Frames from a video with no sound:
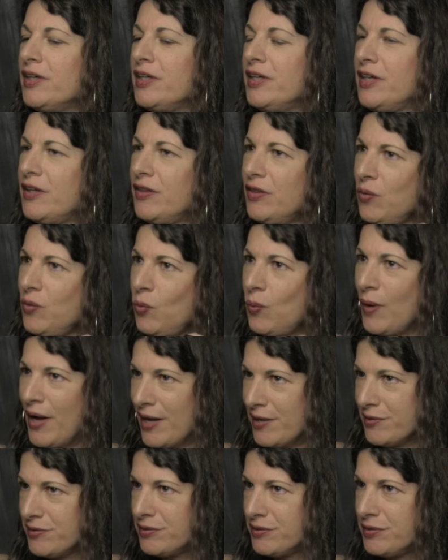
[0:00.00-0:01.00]
In the
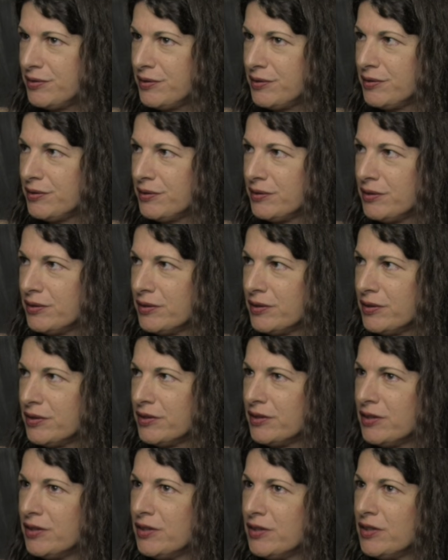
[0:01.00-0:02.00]
West,
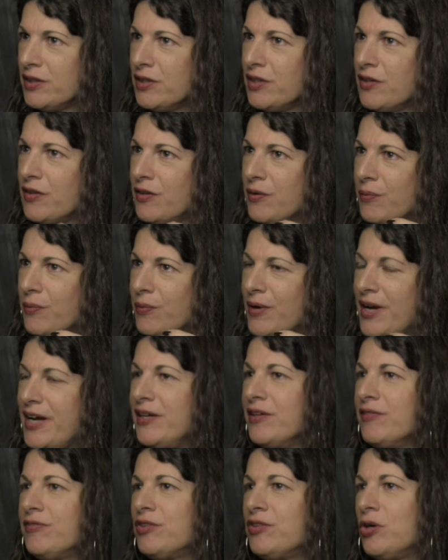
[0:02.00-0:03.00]
the
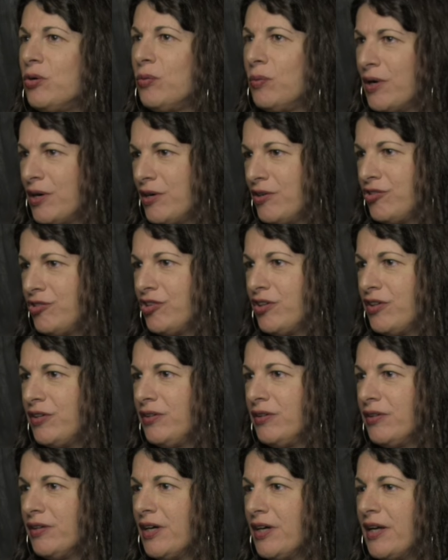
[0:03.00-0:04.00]
rate of coercion,